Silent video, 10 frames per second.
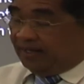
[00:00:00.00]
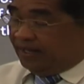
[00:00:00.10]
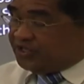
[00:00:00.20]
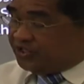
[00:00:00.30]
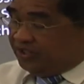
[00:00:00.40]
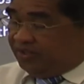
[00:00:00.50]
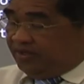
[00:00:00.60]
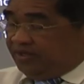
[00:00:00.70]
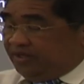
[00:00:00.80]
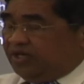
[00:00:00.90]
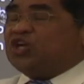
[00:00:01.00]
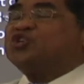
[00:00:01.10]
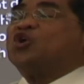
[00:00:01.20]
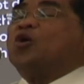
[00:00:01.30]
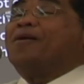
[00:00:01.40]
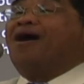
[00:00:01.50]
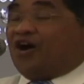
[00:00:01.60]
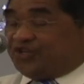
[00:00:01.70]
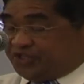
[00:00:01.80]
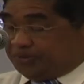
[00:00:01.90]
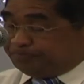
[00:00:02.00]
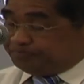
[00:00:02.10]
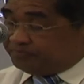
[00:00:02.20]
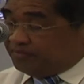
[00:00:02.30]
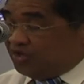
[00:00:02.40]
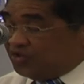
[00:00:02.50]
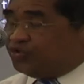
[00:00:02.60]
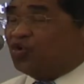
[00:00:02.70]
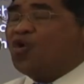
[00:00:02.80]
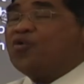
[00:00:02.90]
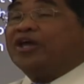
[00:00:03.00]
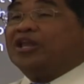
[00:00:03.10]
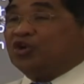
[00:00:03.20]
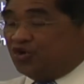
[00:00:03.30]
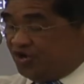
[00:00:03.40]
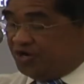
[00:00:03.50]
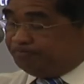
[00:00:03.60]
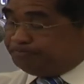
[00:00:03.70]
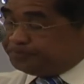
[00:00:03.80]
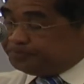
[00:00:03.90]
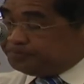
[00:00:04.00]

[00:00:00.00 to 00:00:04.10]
let's each of us draw and learn